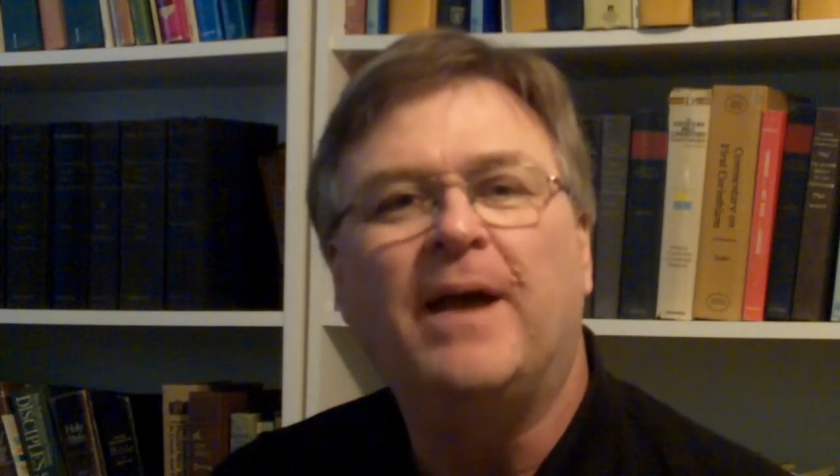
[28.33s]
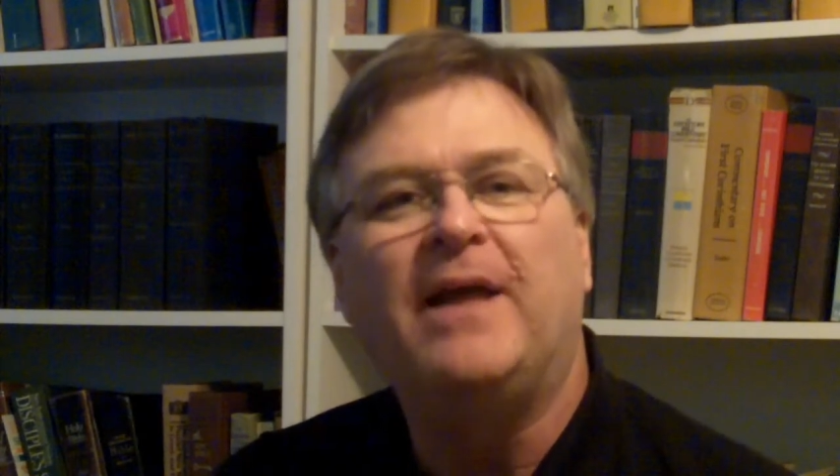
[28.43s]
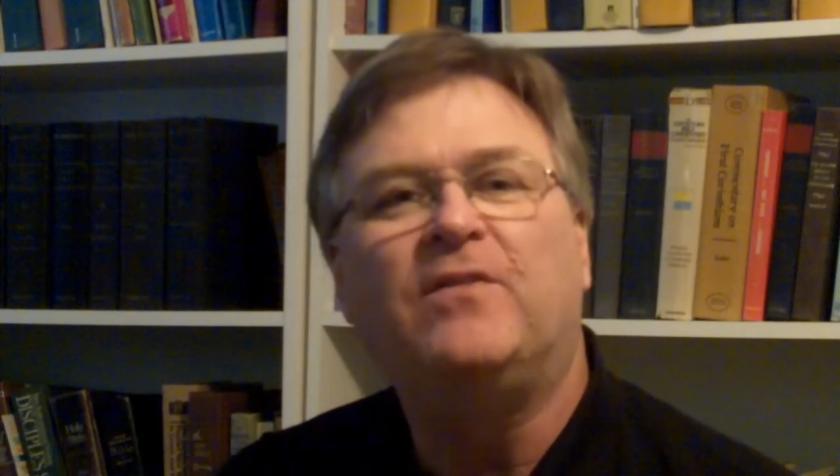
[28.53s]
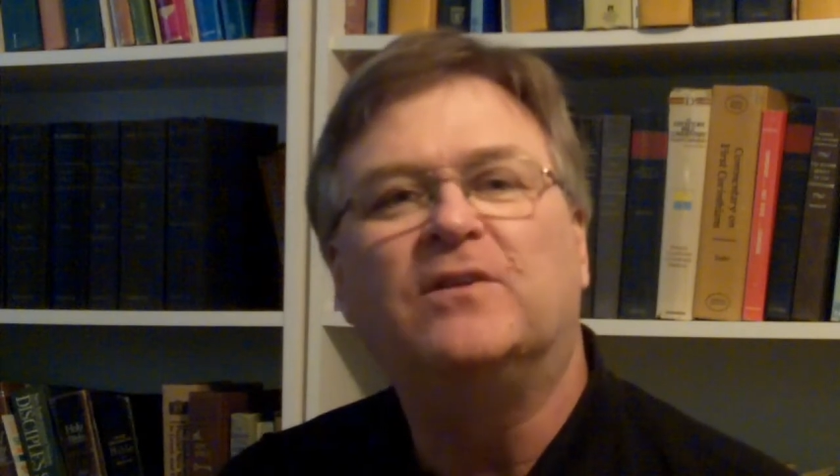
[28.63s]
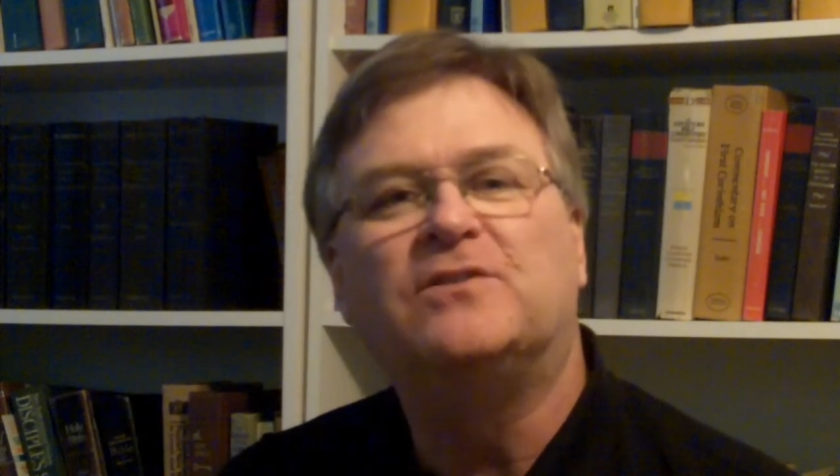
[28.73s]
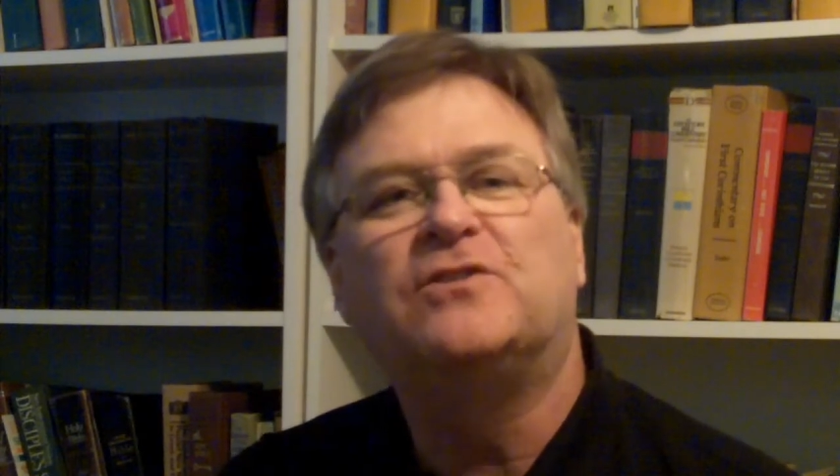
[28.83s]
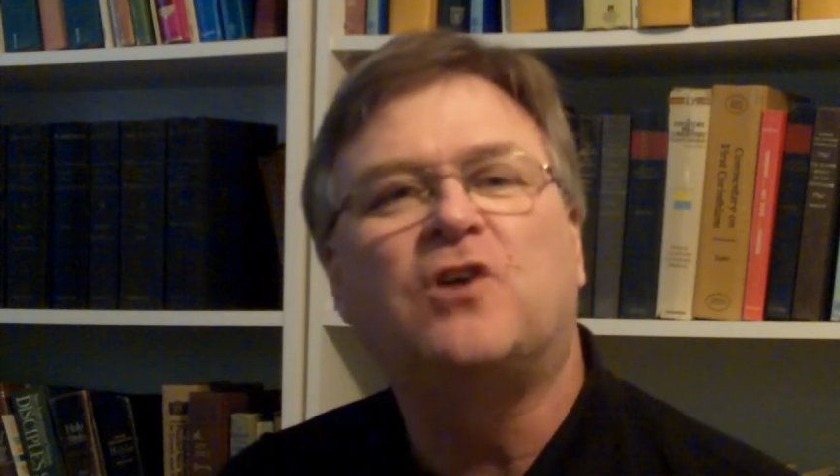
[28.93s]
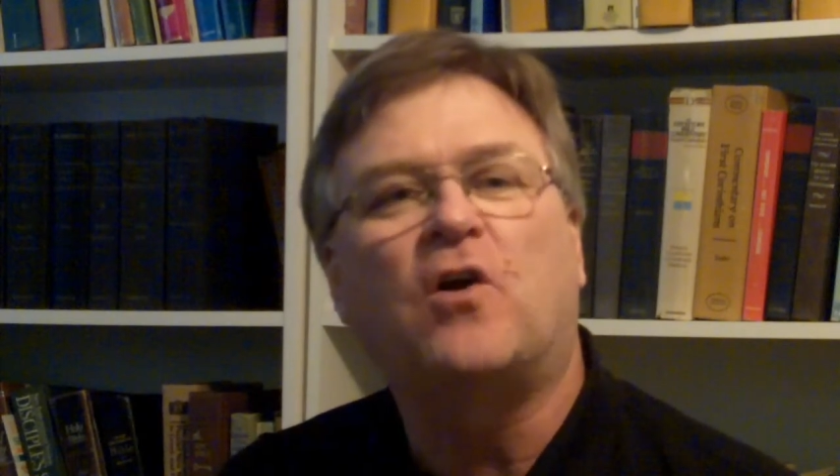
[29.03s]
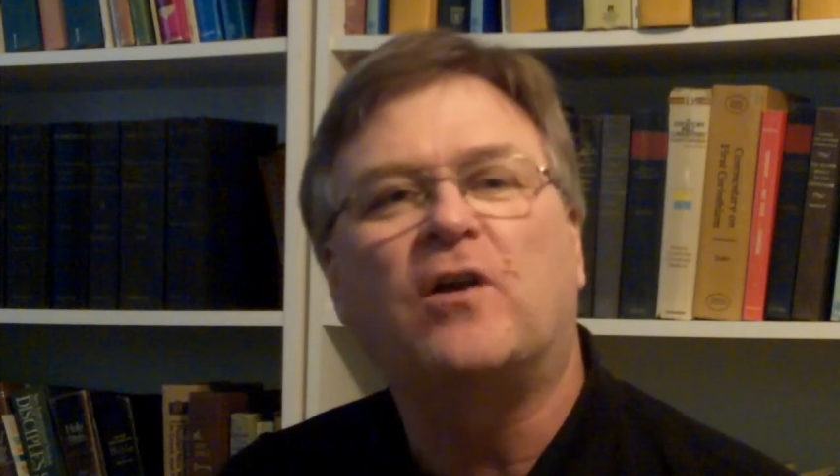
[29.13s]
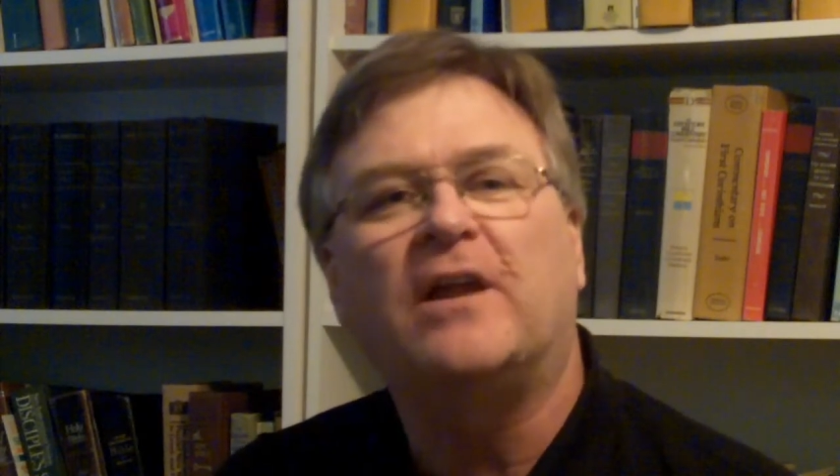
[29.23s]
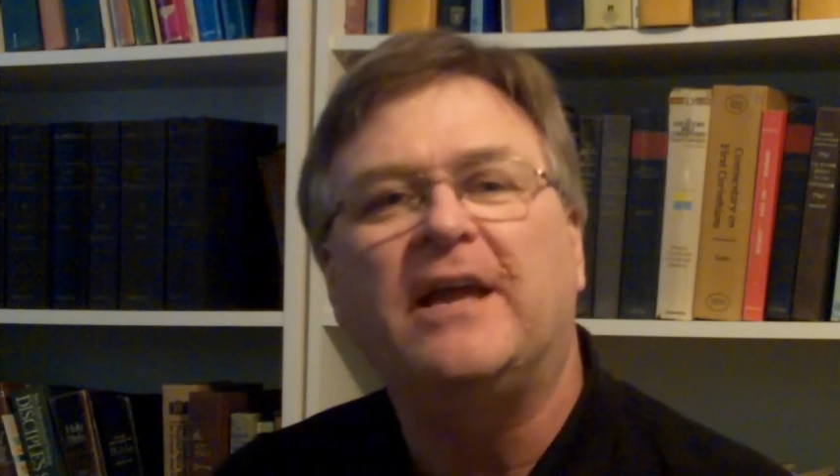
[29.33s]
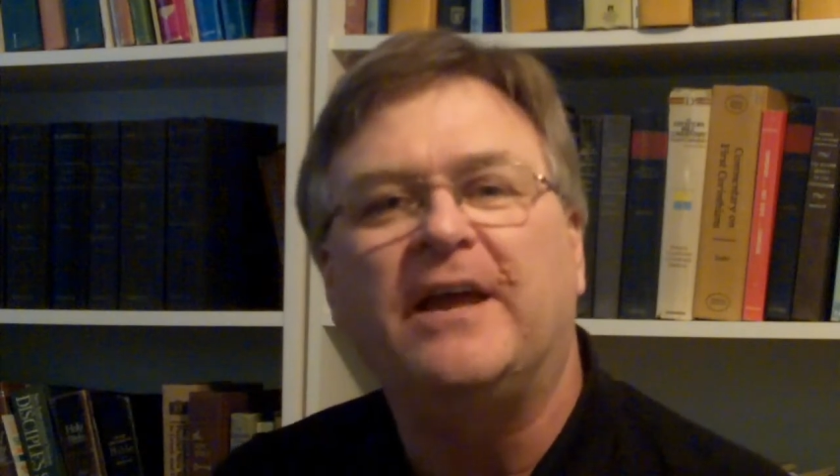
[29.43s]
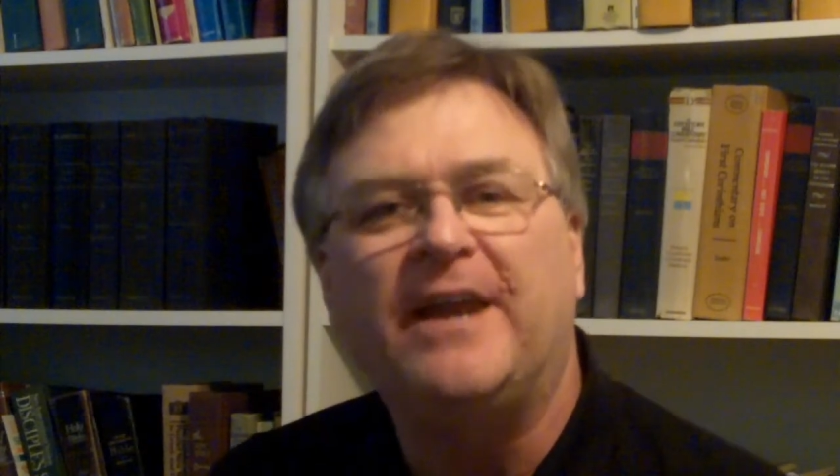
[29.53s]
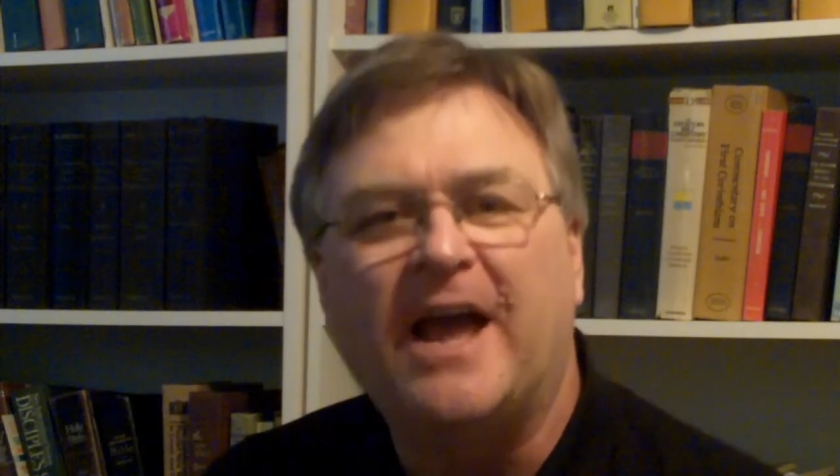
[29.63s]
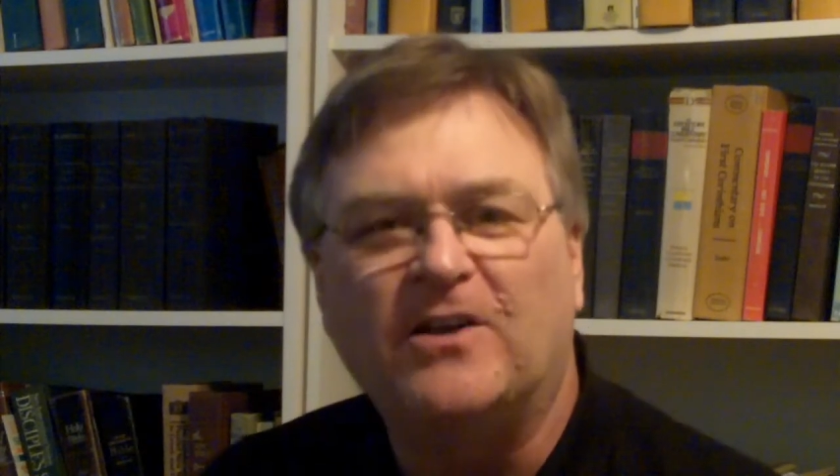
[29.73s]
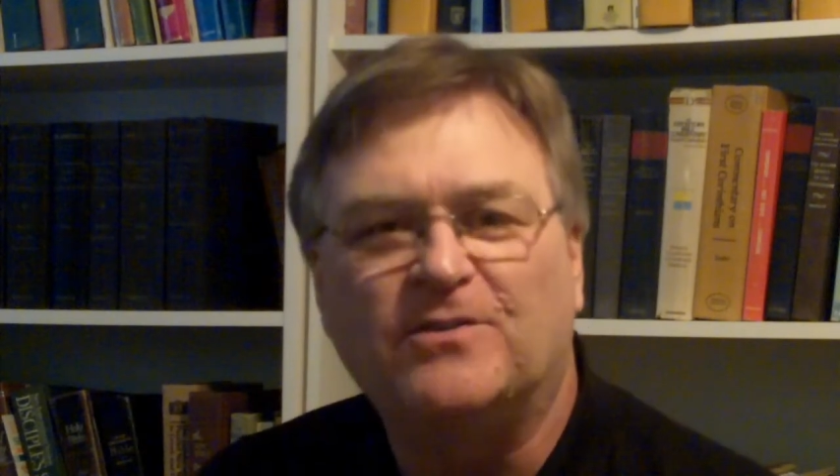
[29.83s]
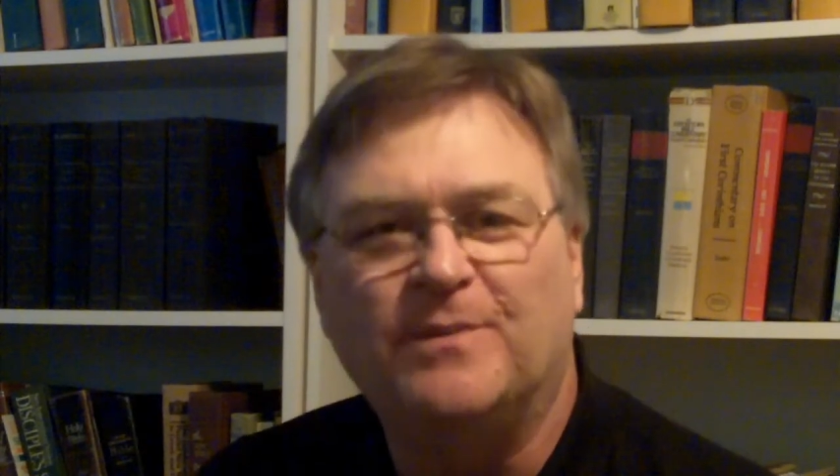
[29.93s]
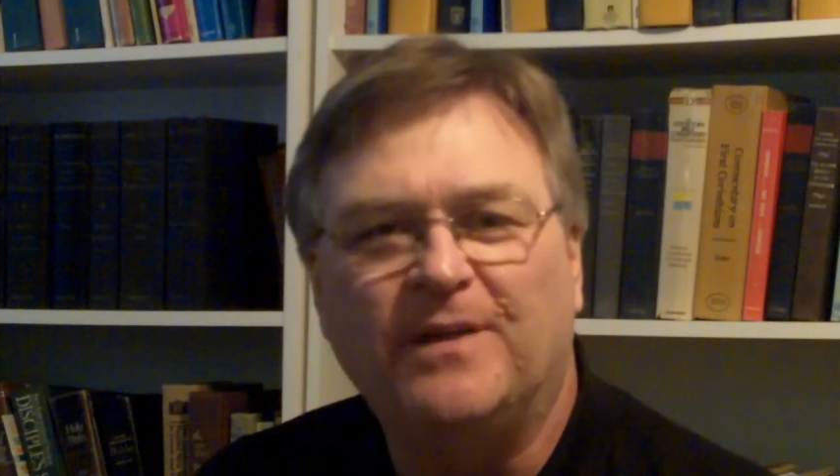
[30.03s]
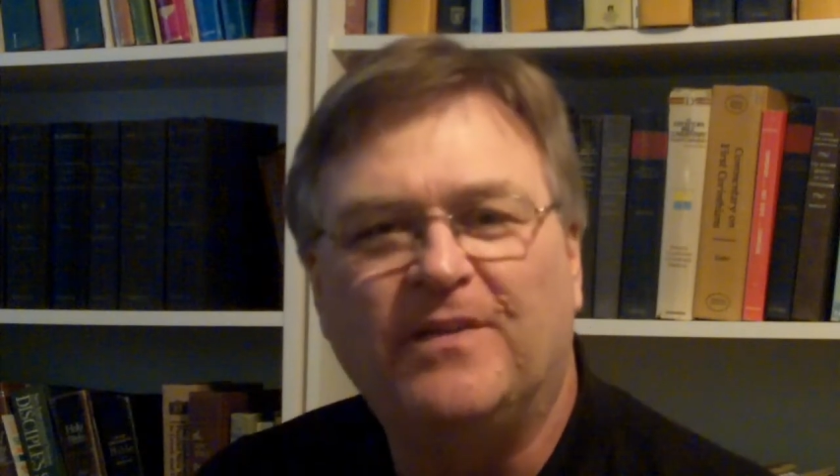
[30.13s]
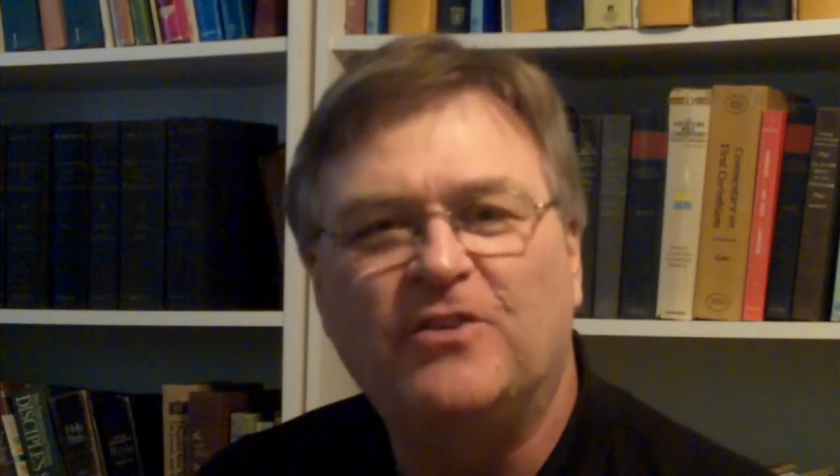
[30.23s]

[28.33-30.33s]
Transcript: made the startling announcement